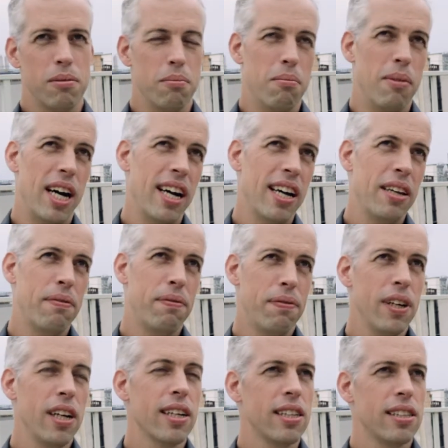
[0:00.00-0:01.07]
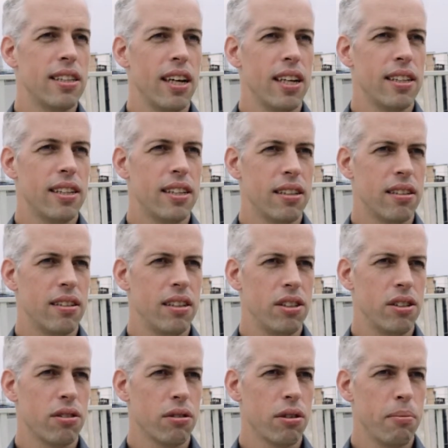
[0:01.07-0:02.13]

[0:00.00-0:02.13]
My feeling is that digital